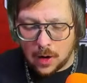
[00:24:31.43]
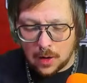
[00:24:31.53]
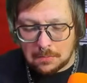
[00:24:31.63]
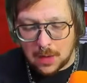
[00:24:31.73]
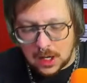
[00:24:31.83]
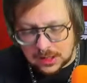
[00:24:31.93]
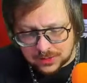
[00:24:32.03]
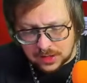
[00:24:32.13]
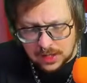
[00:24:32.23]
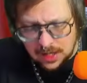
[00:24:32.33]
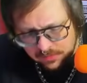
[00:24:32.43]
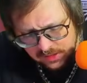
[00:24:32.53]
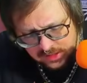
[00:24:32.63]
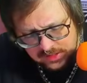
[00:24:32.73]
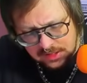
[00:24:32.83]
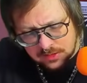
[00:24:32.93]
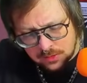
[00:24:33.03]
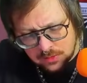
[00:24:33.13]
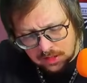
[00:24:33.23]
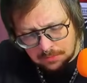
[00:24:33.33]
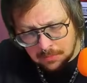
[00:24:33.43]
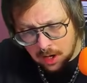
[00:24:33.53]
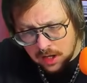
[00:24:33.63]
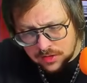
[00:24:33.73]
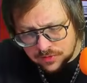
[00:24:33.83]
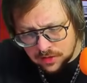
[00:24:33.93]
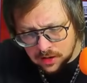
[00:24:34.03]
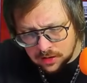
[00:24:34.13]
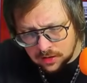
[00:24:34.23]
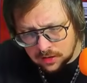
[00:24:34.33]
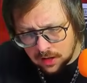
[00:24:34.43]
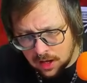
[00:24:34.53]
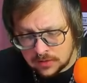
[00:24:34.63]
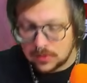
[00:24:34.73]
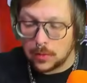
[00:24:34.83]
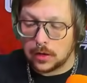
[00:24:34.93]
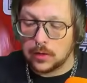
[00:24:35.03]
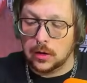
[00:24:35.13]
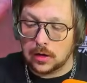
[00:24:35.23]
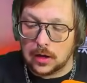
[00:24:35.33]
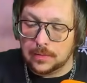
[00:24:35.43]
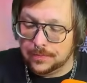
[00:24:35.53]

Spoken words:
Our mantra. I don't really see us using mantra a lot. So we're going to roll again.